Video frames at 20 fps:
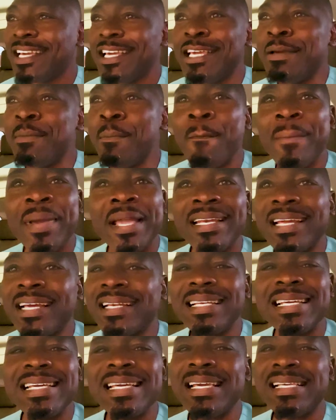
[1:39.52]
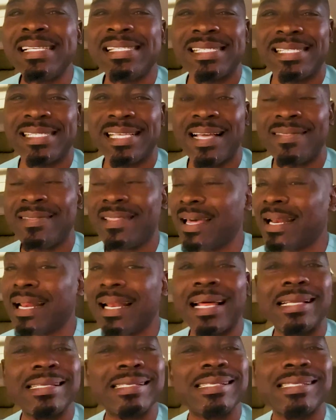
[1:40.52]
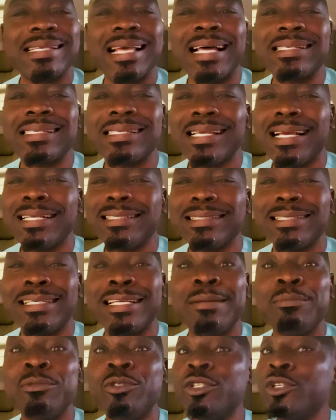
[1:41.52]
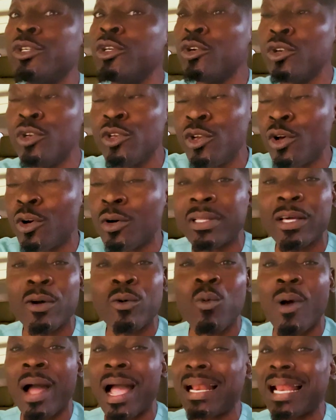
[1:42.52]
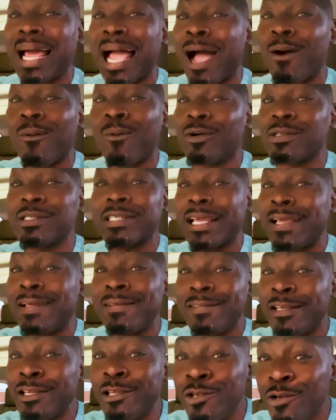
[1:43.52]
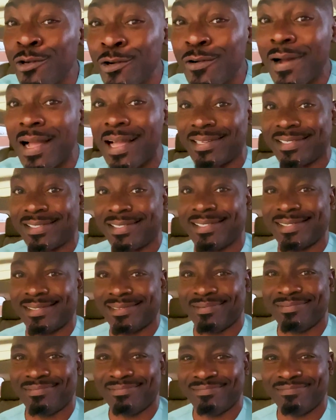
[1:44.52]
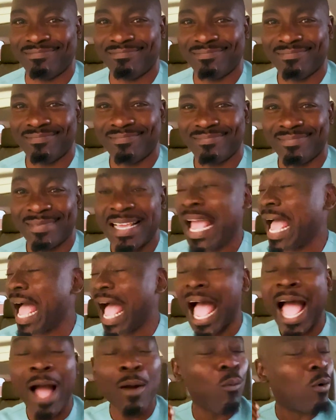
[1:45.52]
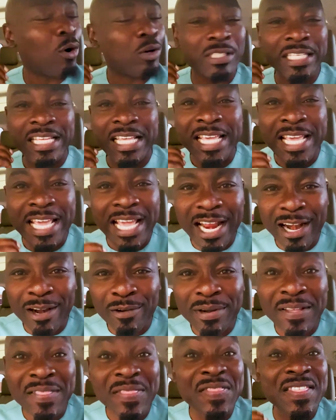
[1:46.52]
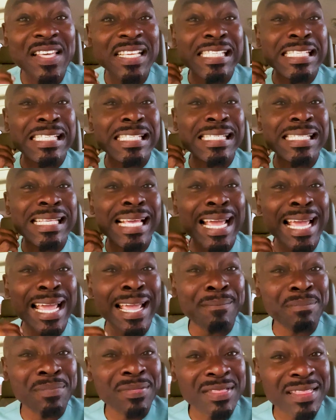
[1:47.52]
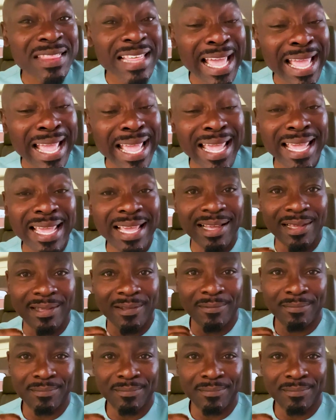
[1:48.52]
Immediately he said that, and I said to him, do you know that while I was in the US, I was hearing the same thing?